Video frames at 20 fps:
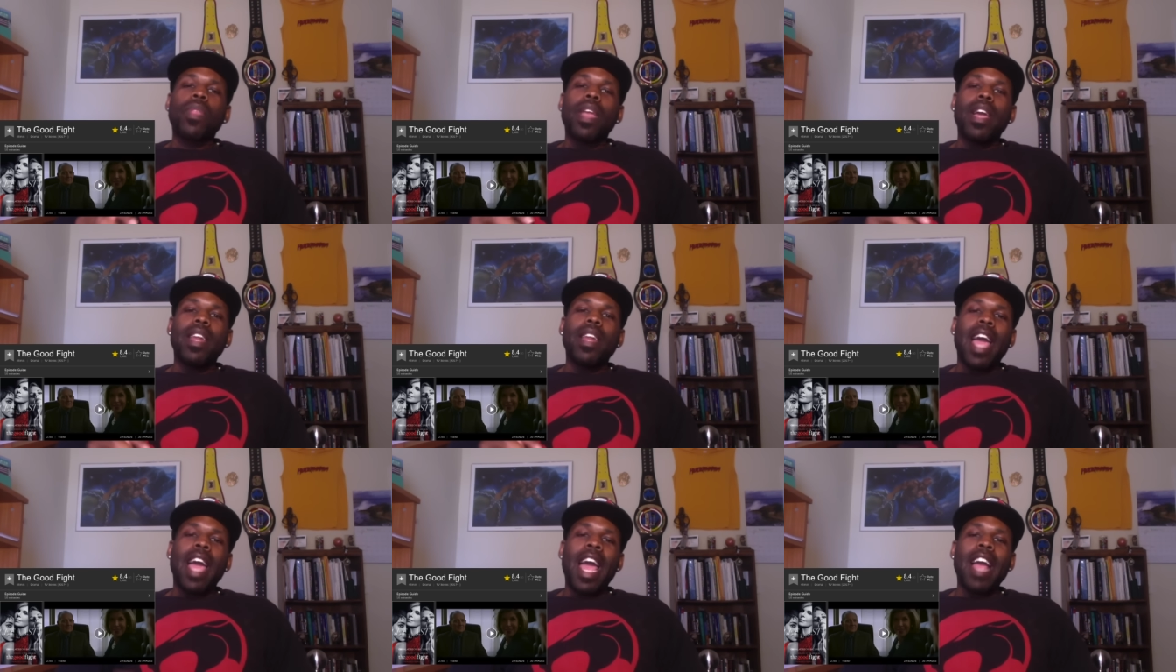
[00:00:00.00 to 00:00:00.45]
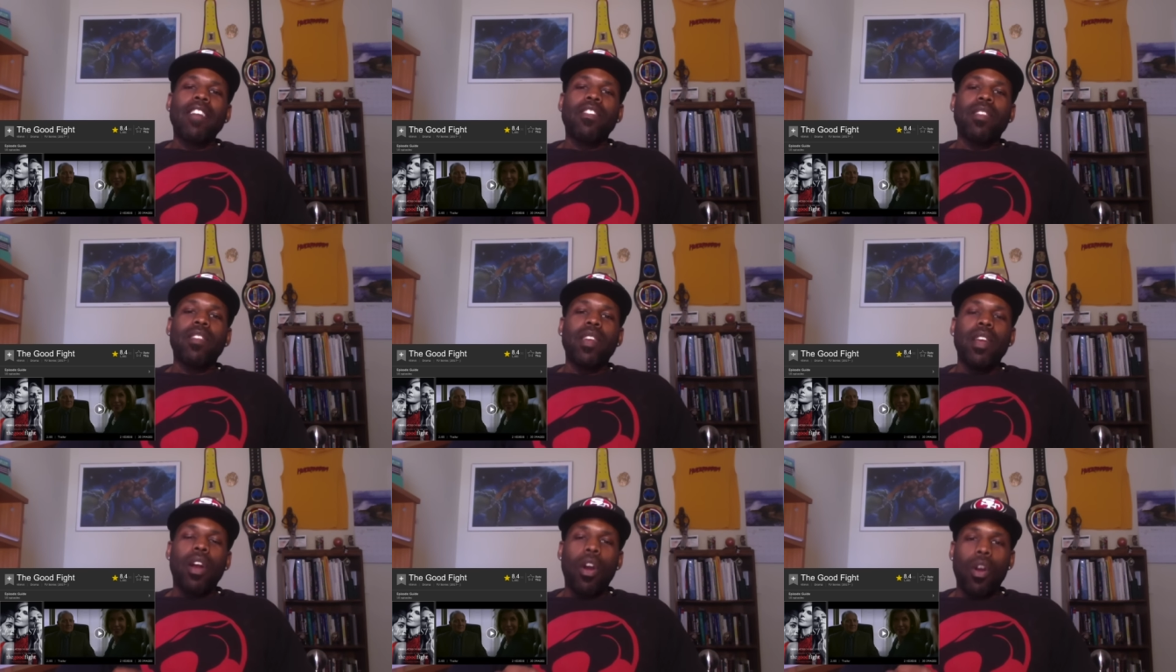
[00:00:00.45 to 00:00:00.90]
and
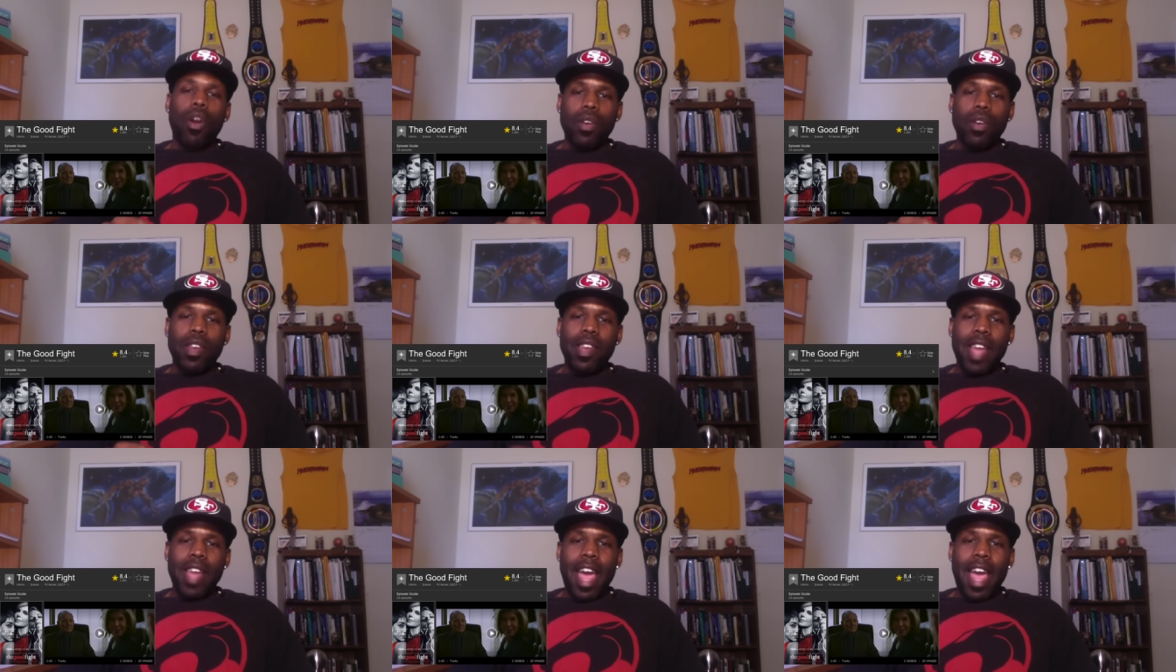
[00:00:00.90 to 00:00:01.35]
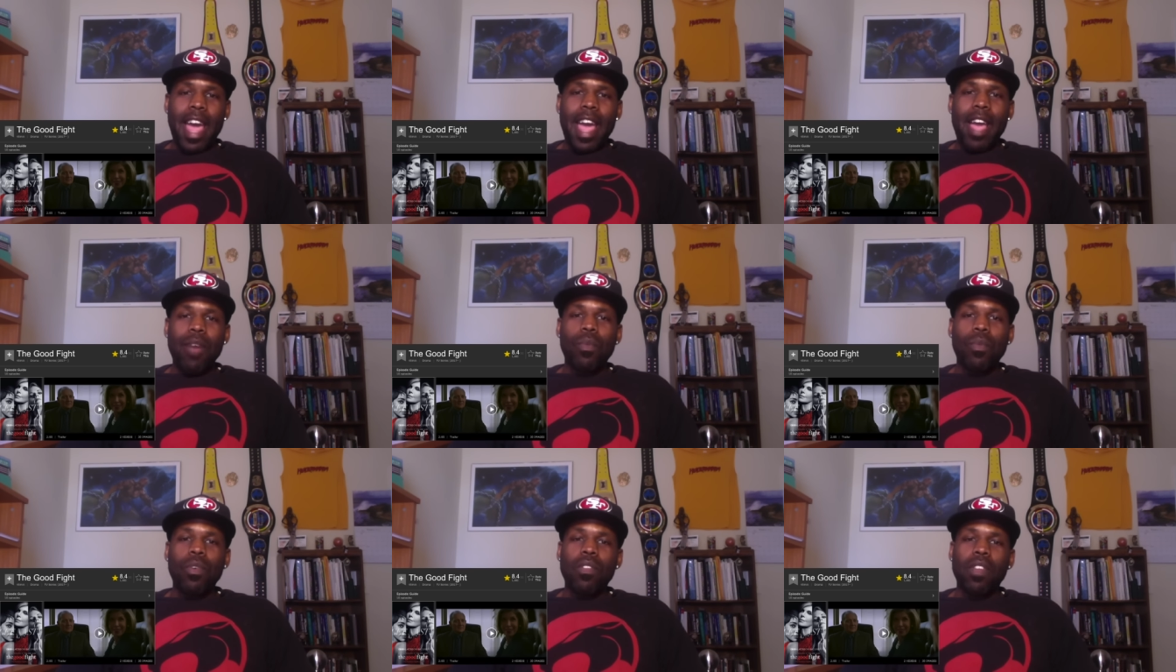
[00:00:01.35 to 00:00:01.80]
actually, her
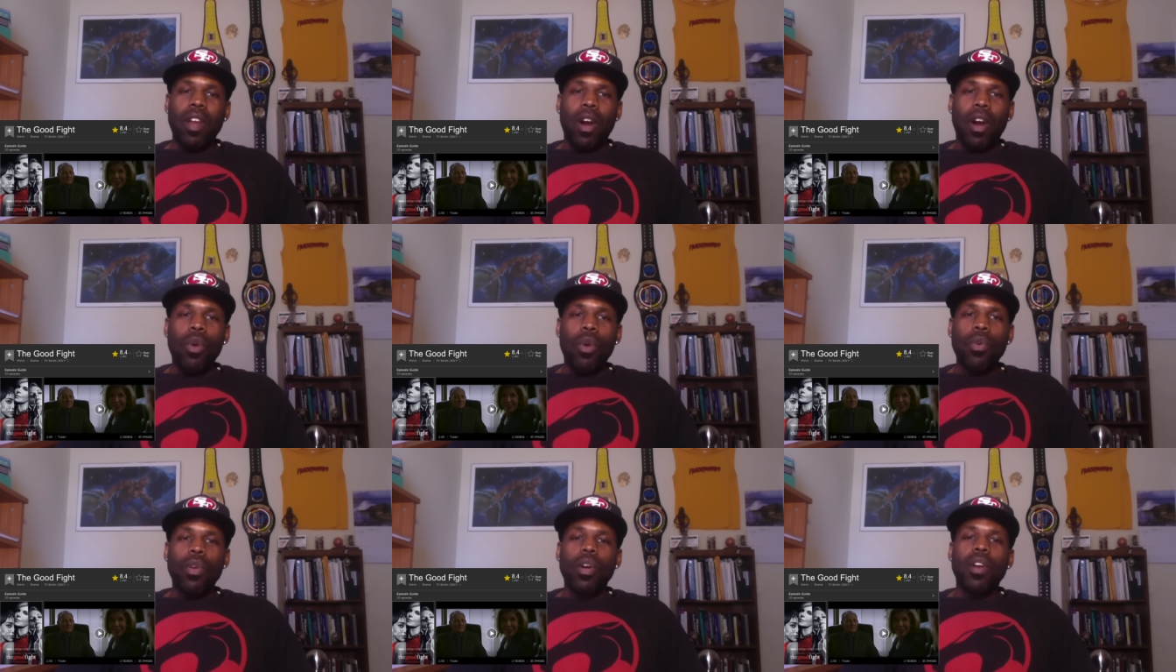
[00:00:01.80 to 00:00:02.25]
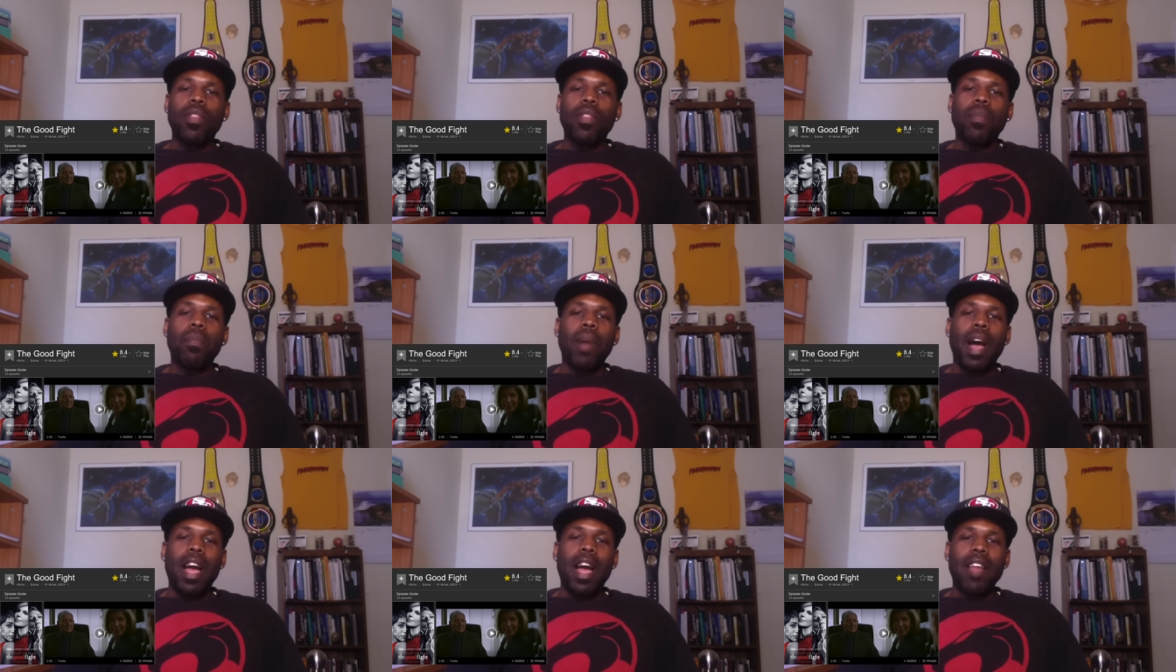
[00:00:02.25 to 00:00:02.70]
dad was the owner of
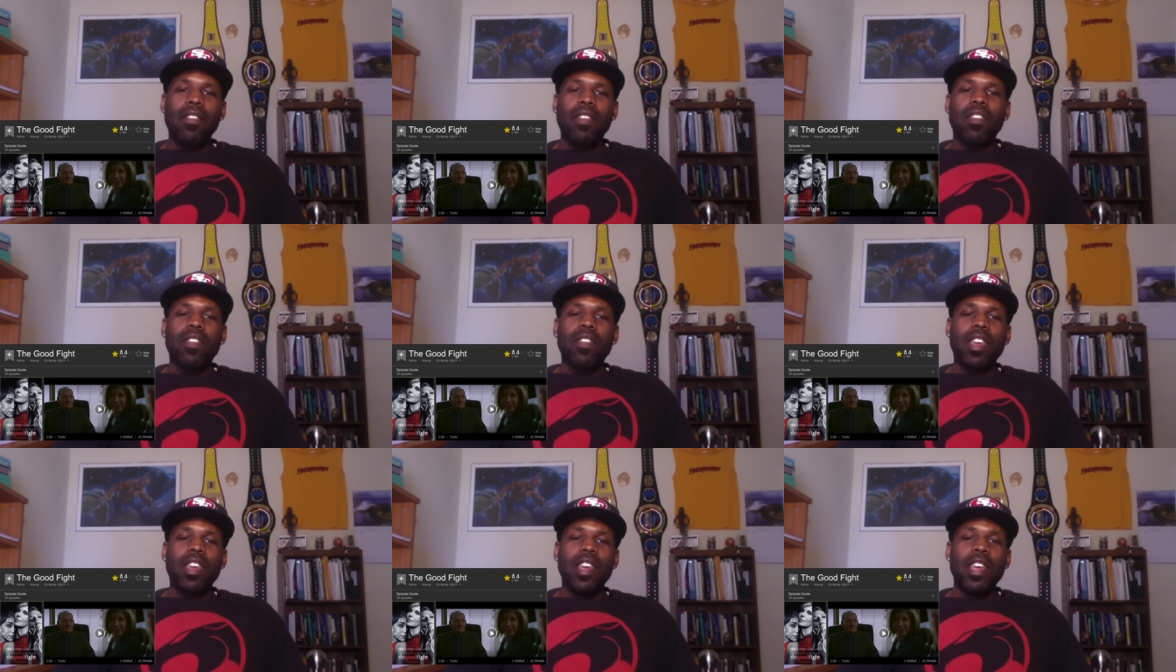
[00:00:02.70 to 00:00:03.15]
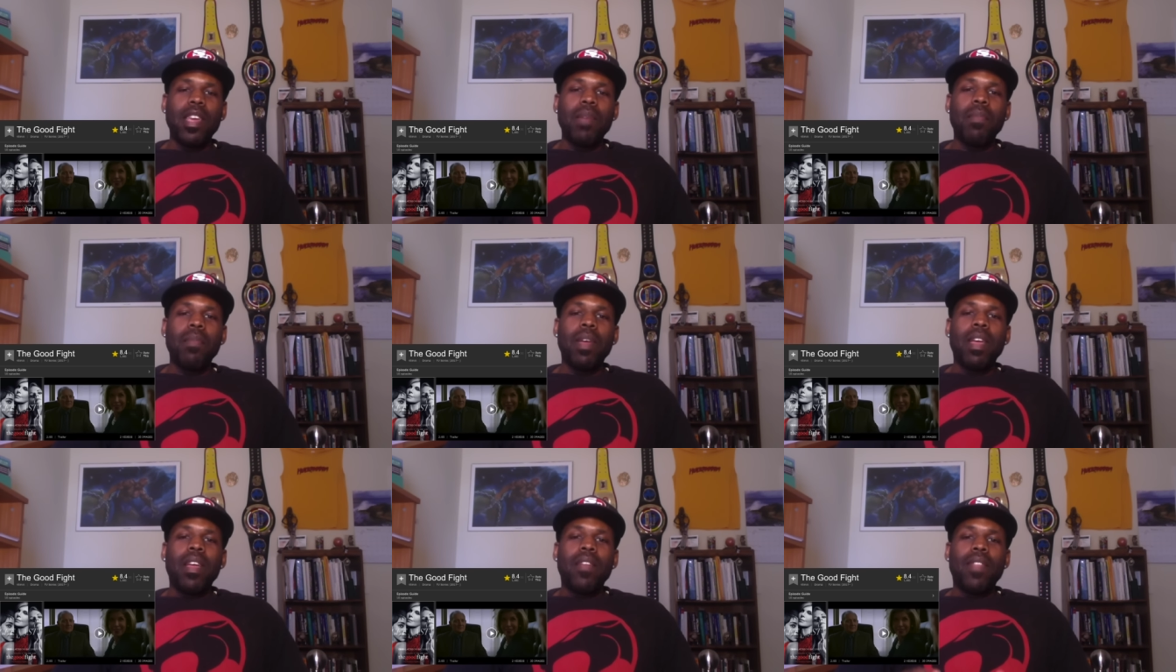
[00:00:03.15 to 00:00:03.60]
the Ponzi
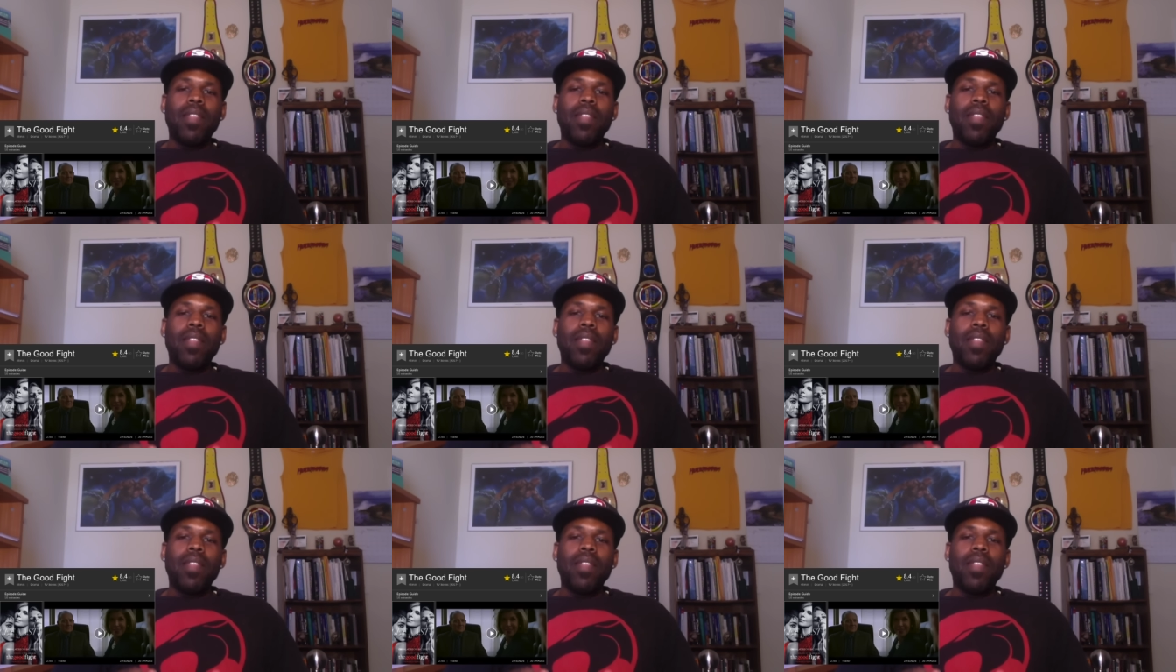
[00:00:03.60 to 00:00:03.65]
scheme